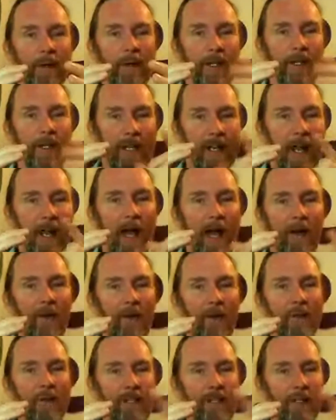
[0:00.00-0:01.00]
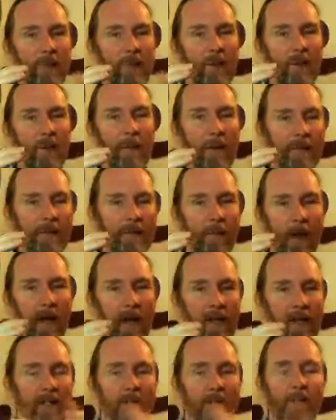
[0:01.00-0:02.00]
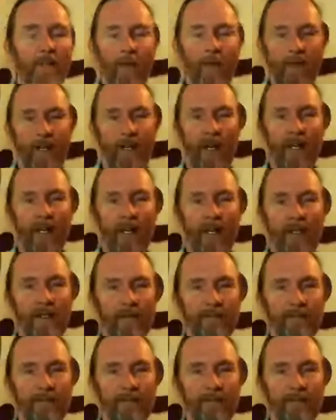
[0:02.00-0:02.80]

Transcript: But that not only do we respond to peptides,